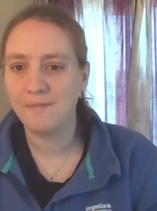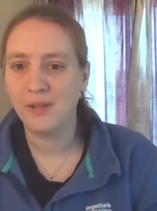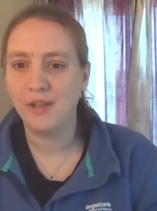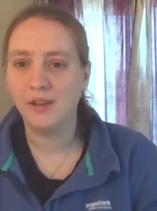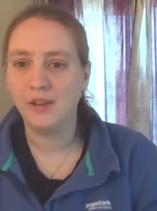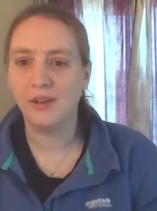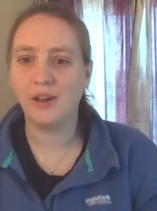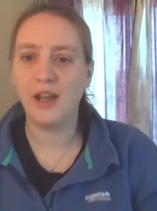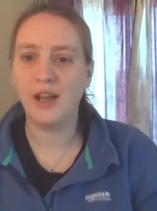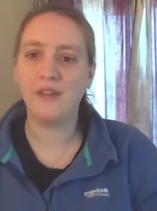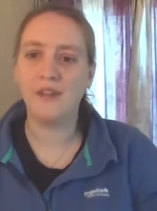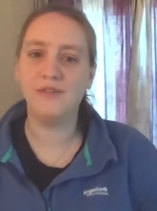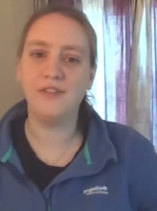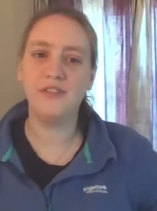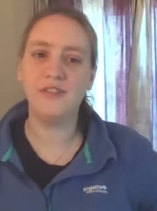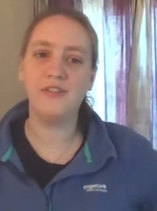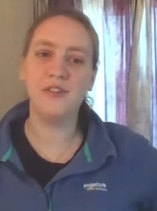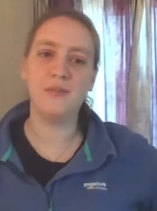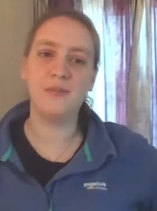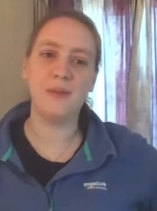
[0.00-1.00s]
I have
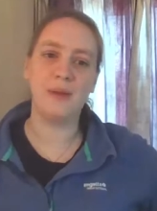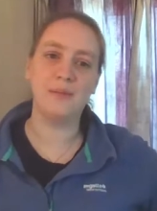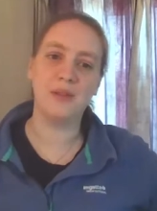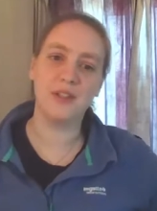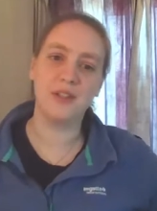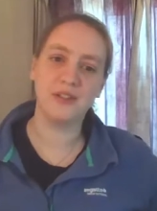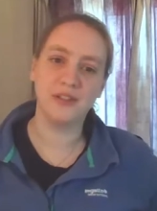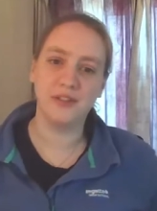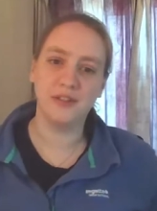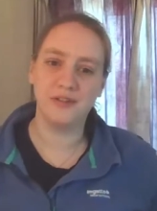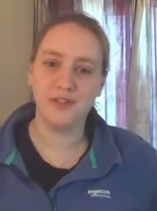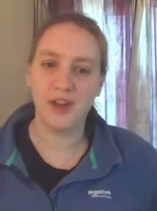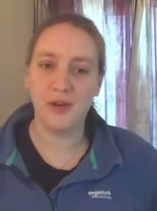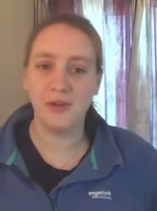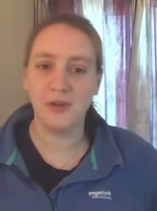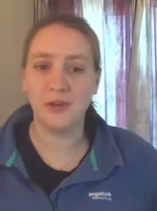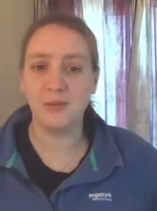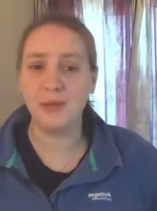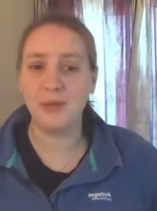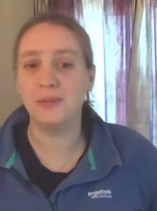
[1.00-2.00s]
vivid memories of
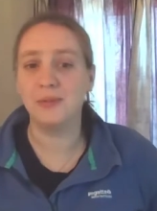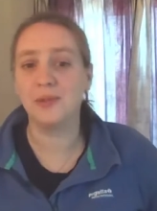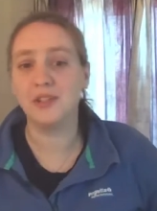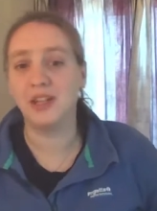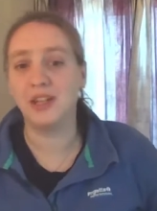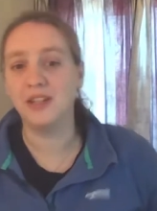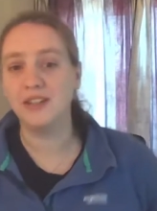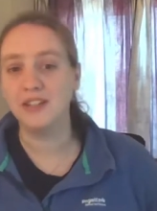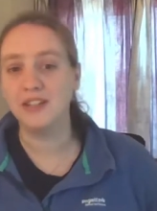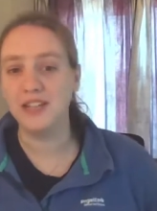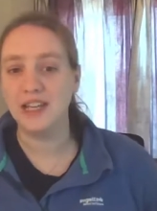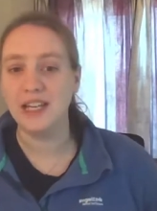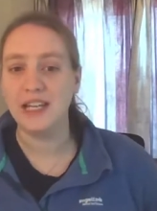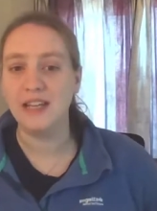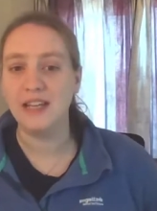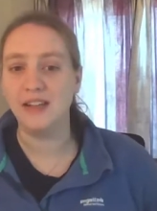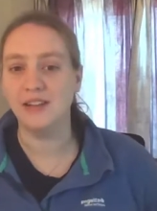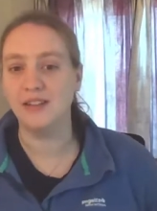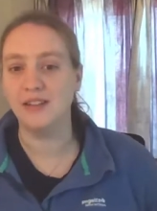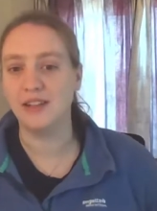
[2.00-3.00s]
various people standing to
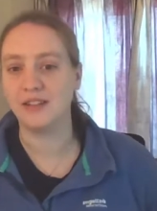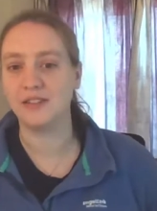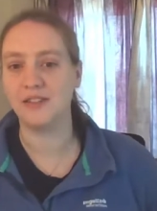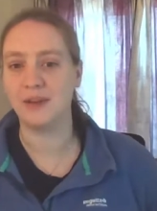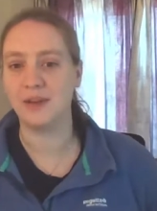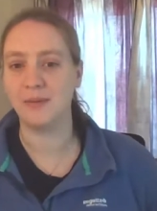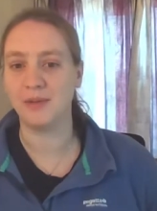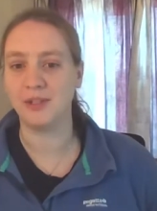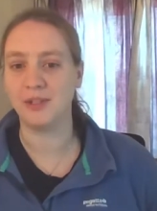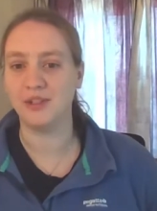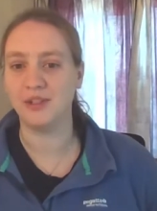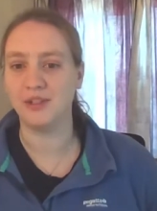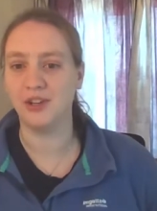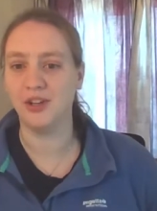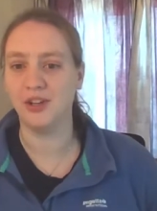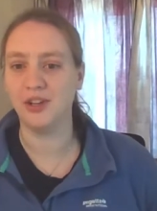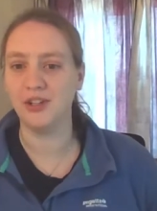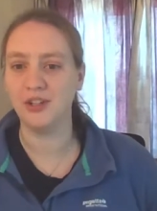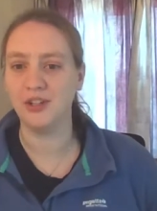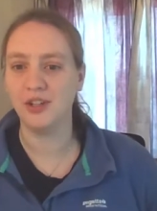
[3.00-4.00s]
eat at the end of that messy
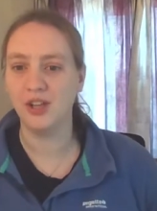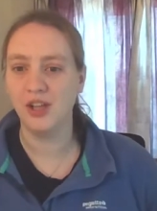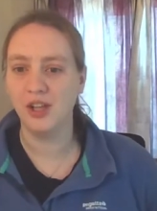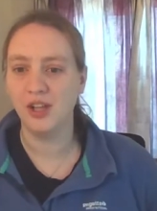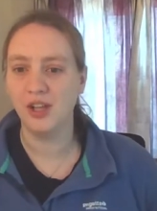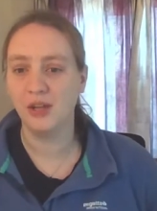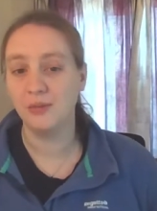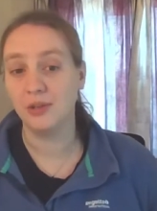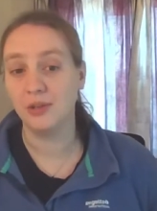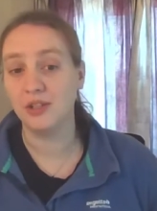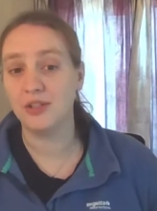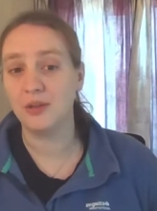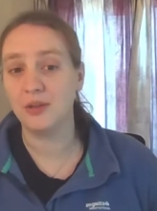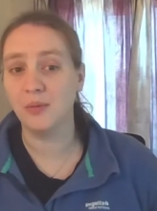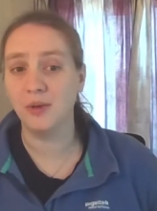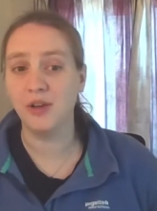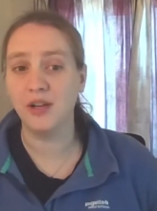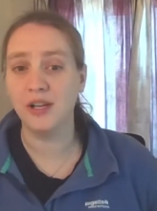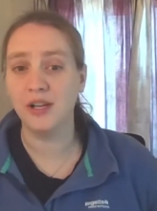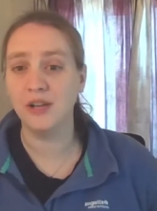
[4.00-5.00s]
church because there
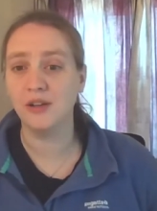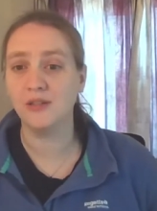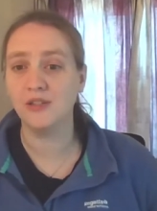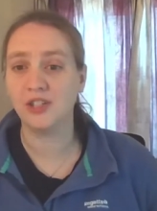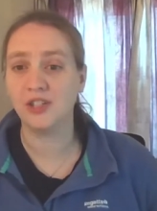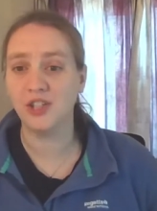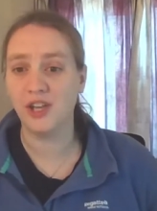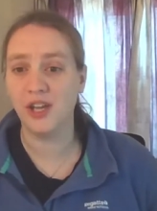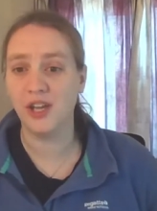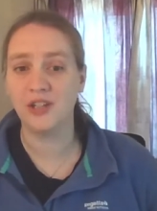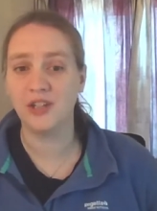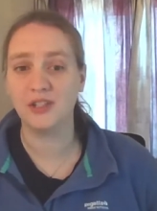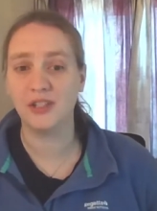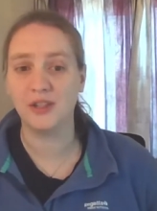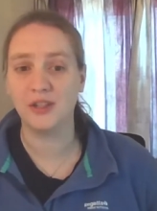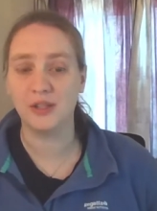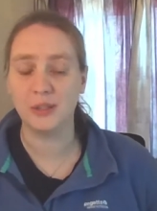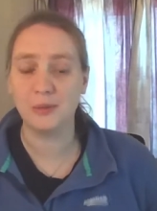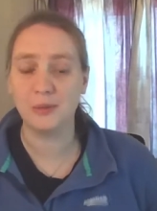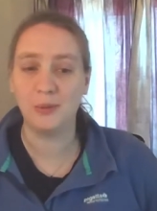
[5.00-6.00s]
weren't enough chairs
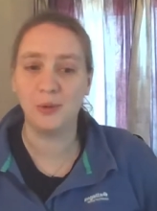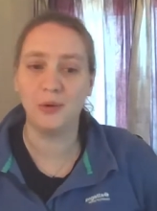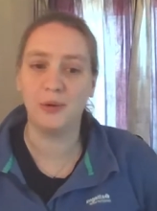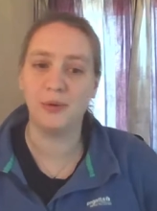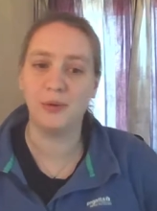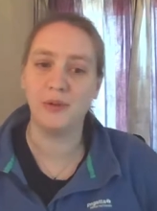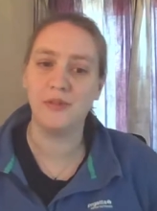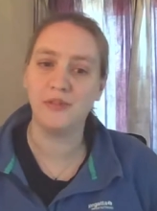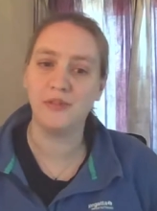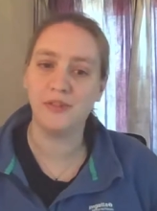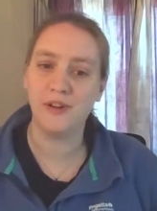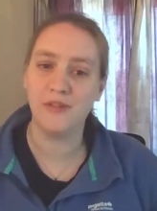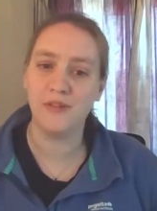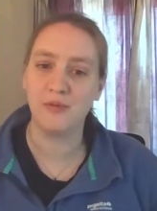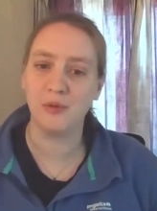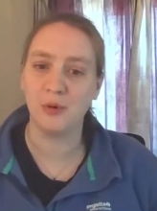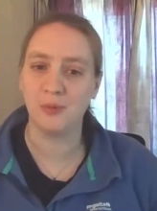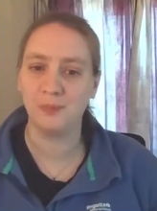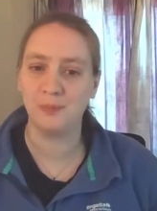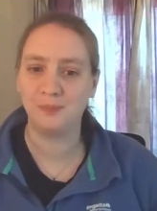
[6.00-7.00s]
in the smaller room for
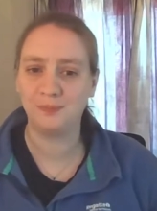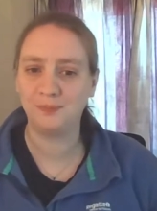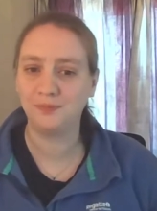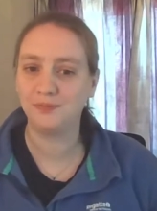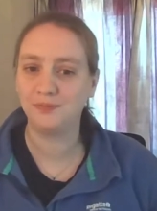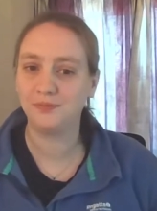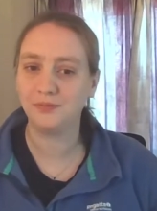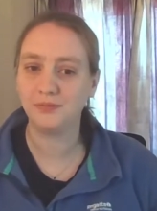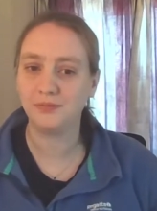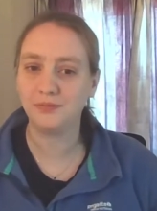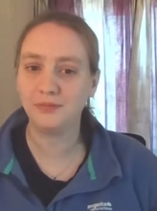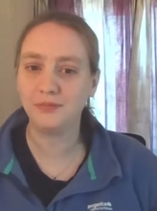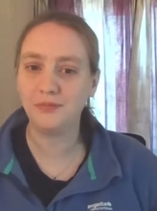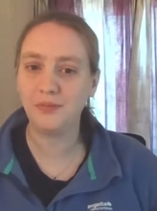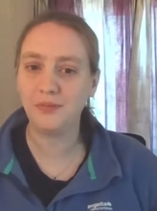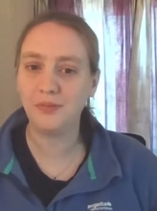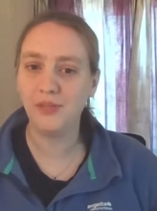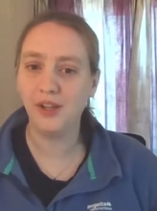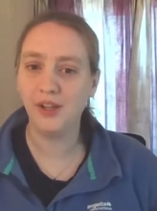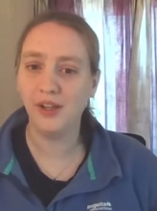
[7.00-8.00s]
everyone.
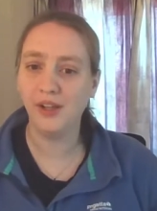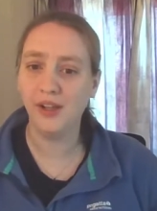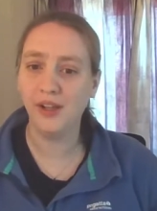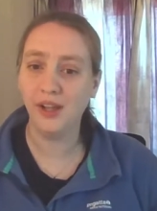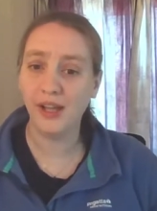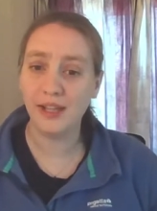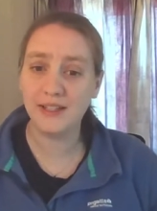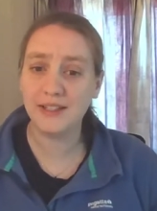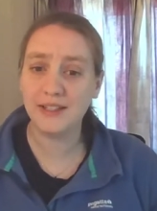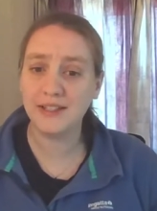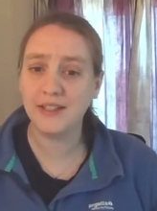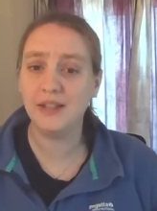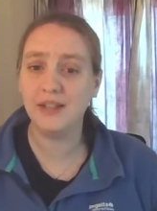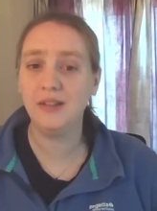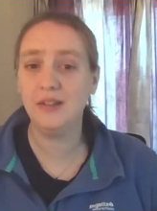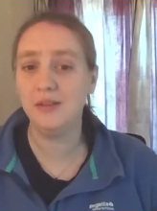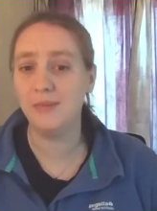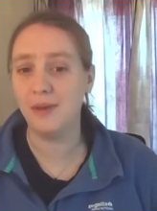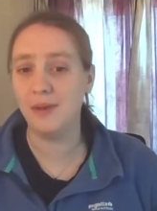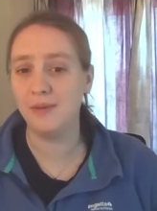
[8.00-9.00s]
It's
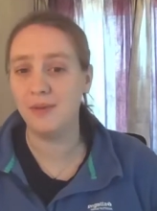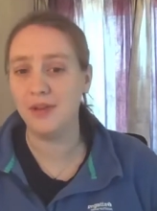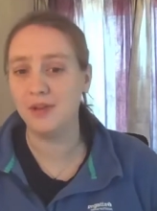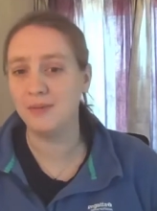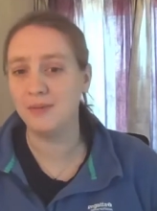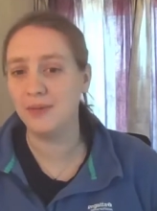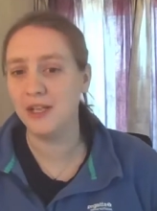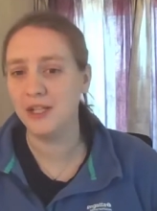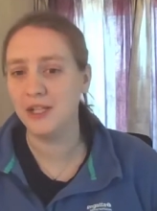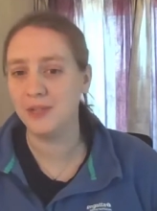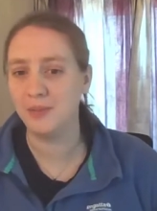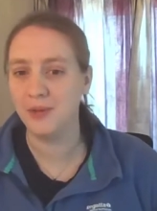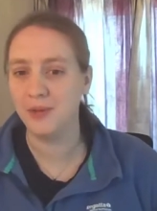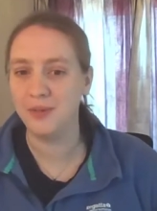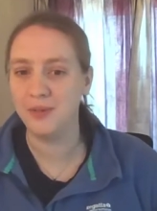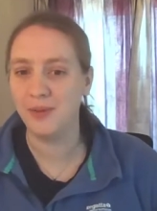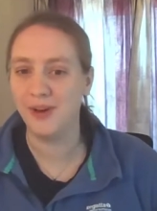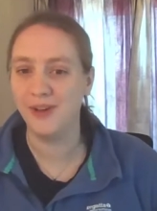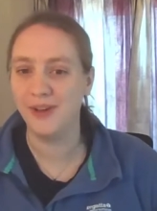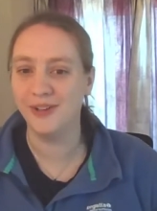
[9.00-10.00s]
still a memory that makes me
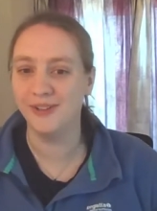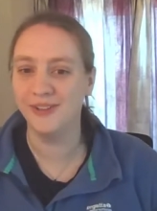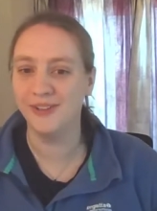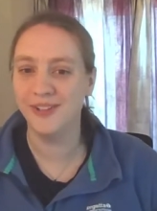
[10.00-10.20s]
smile